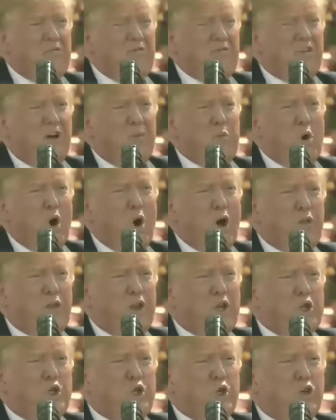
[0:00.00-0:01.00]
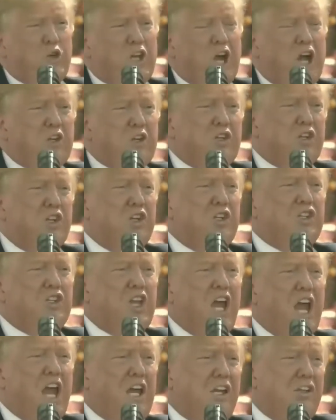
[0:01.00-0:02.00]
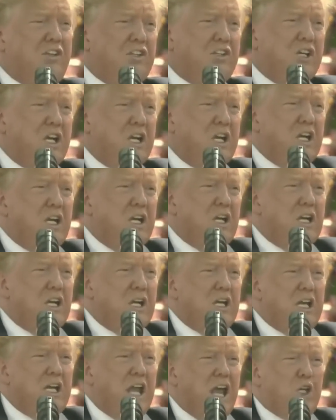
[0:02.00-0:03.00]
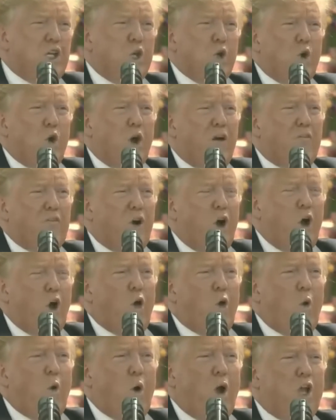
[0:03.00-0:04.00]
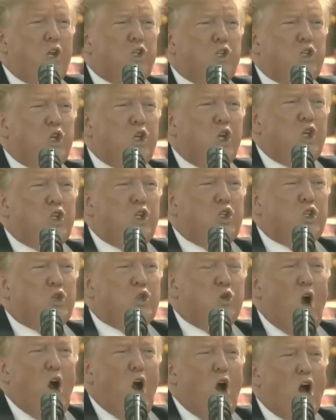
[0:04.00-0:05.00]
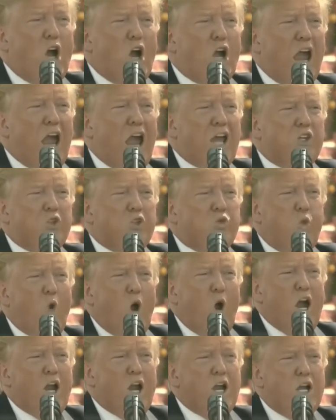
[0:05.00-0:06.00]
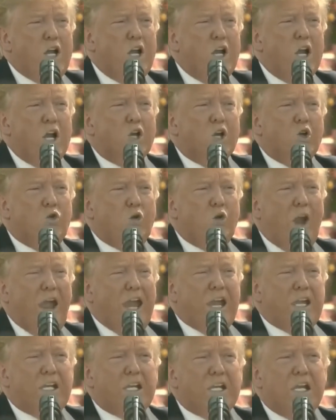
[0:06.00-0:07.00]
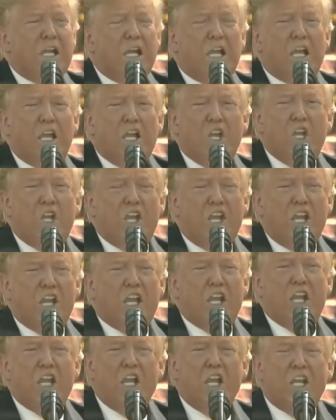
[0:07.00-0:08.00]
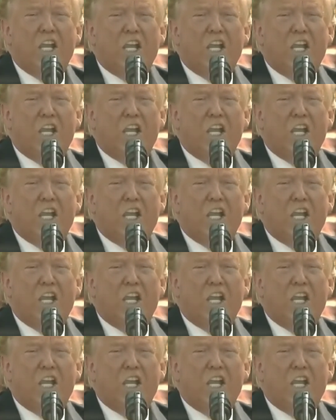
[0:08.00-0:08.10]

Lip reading: from more than 24 states, yet you have always stood strong as one great Indian